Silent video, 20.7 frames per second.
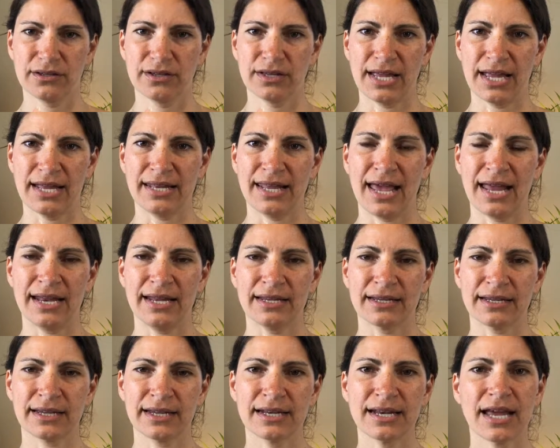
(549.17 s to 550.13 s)
And that
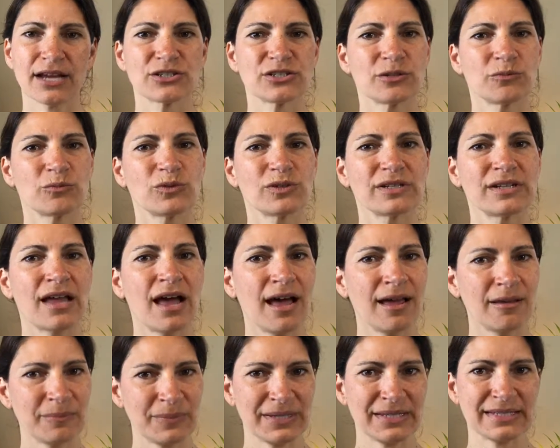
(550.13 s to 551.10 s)
connection will
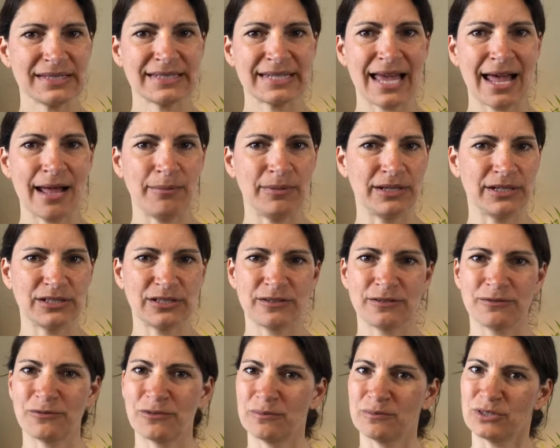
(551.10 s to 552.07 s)
not be established
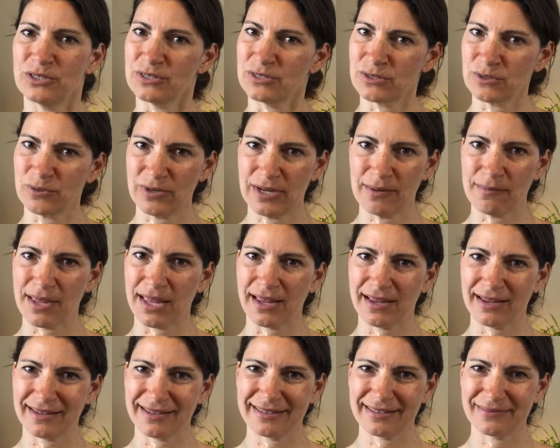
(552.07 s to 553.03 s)
from just screaming.
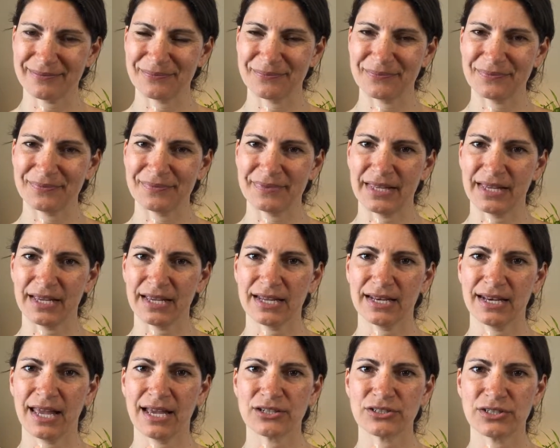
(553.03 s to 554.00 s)
That
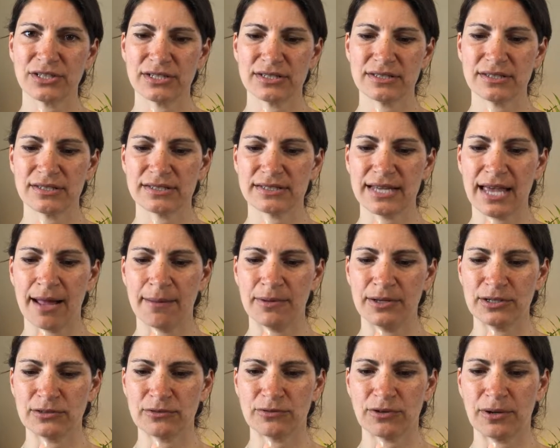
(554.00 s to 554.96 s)
connection is
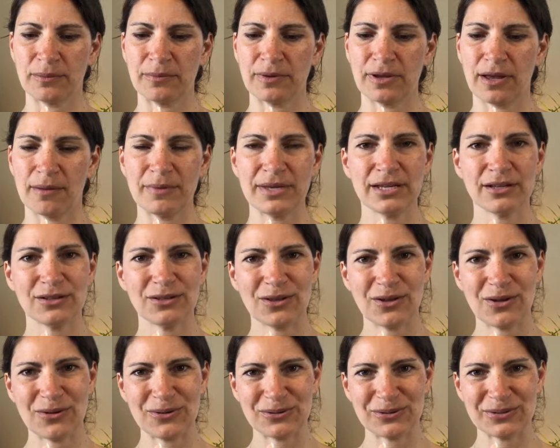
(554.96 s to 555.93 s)
established from coming
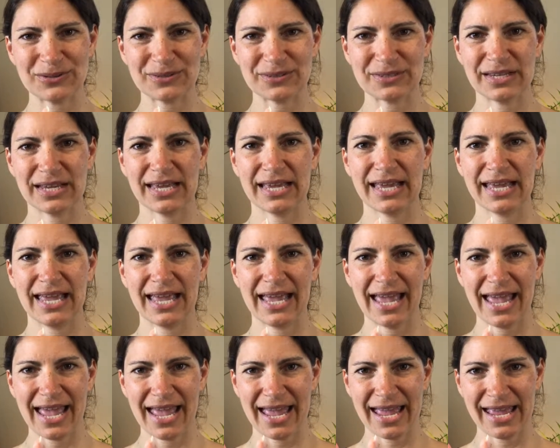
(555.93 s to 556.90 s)
close
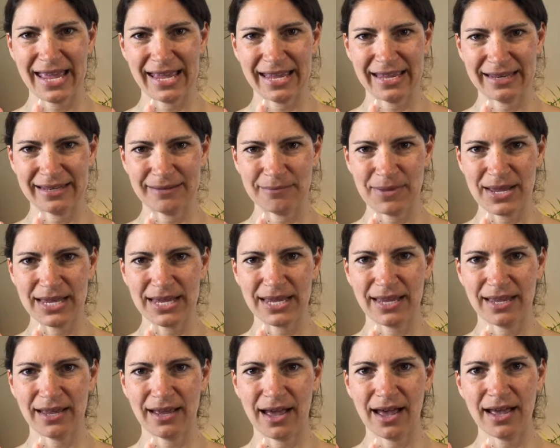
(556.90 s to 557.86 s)
and
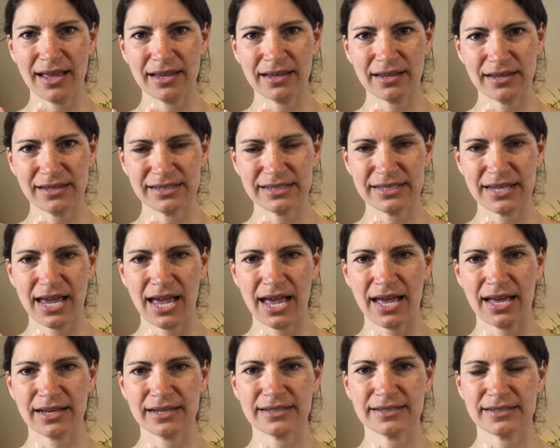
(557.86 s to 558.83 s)
making eye
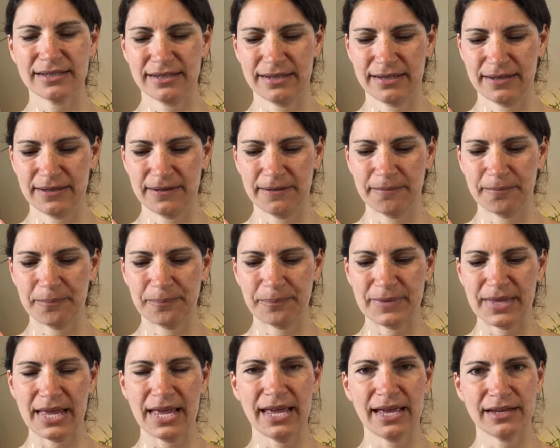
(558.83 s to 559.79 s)
contact,
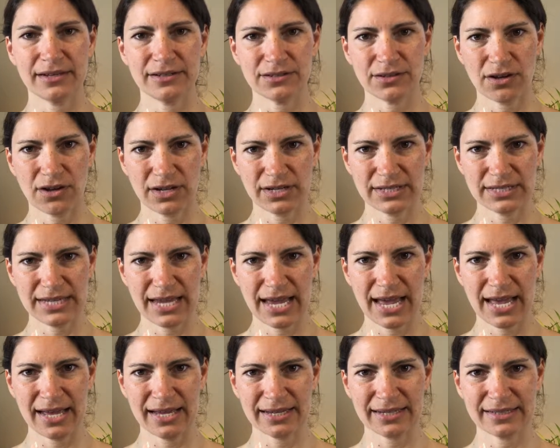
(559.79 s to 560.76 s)
hand
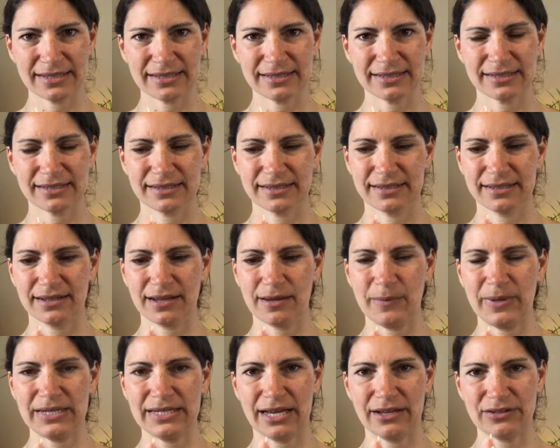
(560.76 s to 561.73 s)
contact,
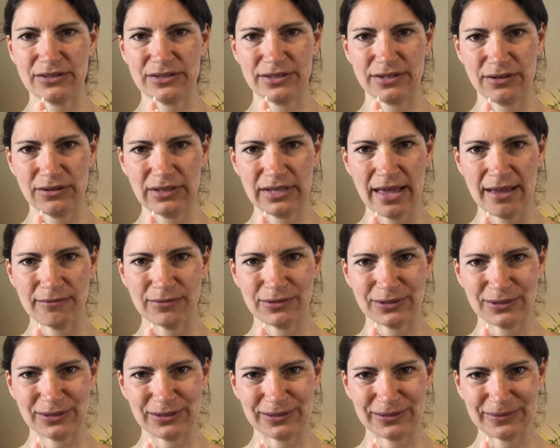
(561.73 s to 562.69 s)
coming down to their
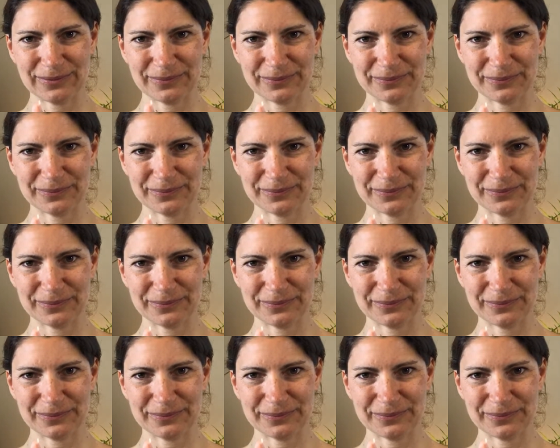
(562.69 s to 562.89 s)
level.